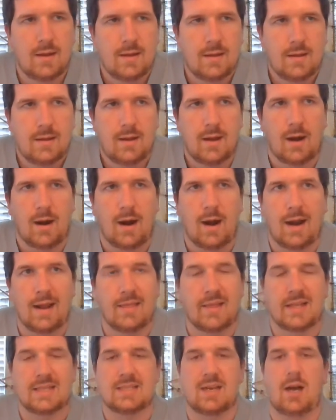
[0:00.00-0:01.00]
All right, and
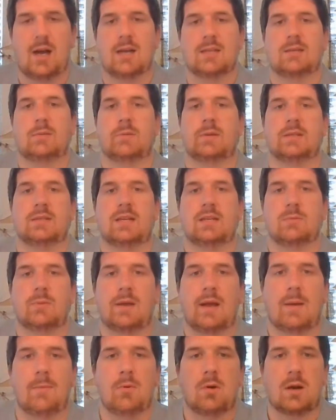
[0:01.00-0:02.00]
that's awesome because as we
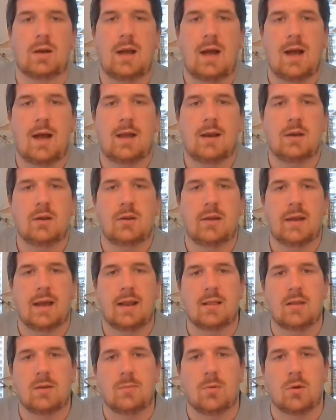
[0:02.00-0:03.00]
got more cotton, you got a
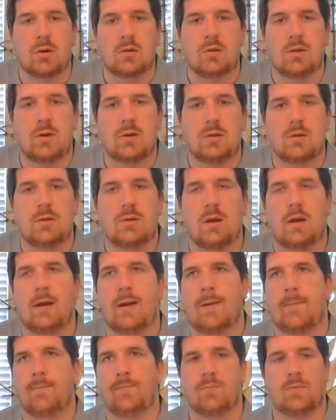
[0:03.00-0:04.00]
little more
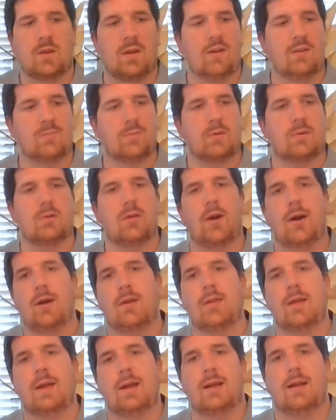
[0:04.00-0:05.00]
comfortable
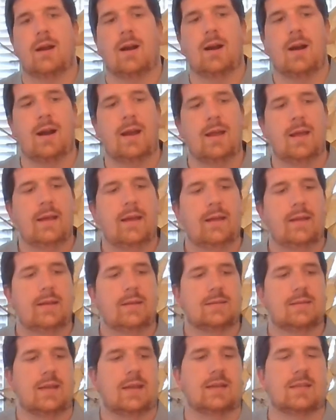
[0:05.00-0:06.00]
clothing, all right?
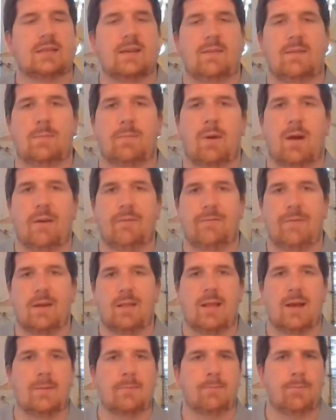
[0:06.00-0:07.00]
Instead of stuff that probably felt
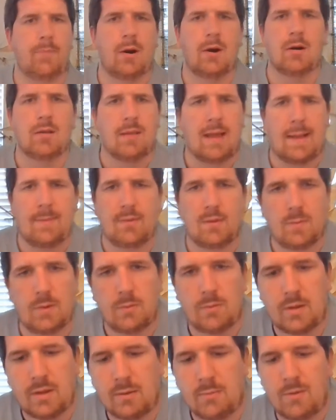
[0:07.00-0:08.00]
like burlap that'd be
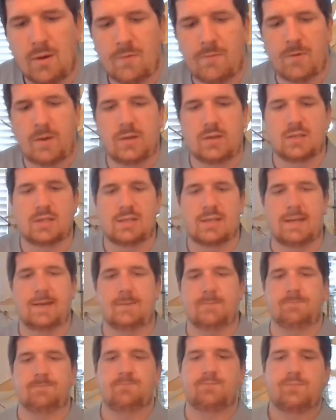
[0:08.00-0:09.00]
really rough on your
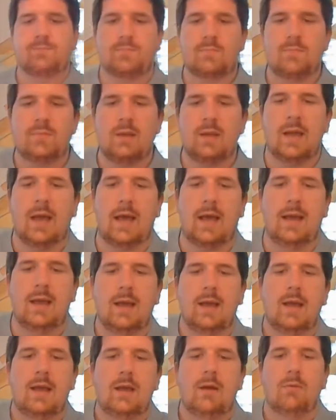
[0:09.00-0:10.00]
skin. Okay,
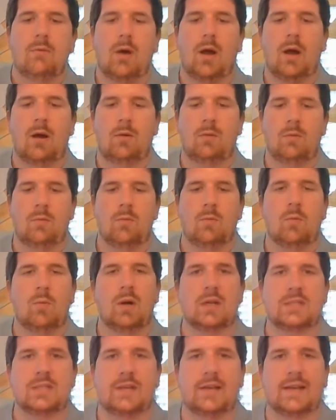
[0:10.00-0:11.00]
Well,
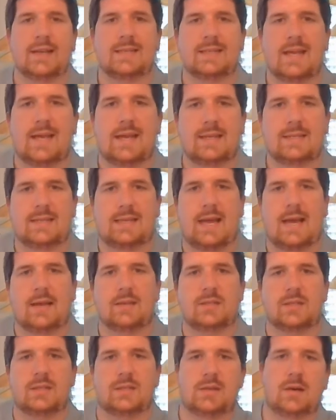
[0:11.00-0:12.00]
once you get textiles,
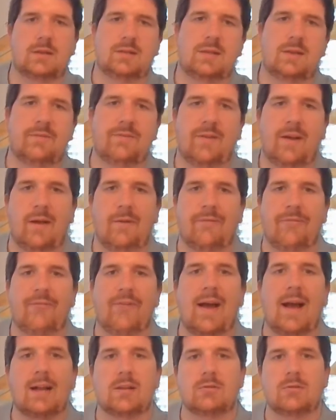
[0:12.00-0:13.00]
you start to develop
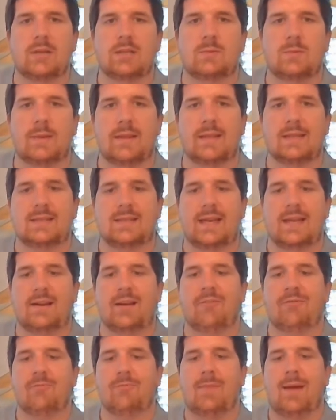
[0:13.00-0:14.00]
factories with the intent
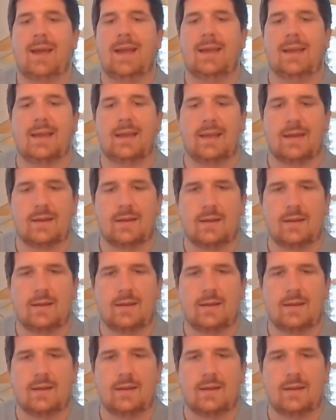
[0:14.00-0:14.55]
of making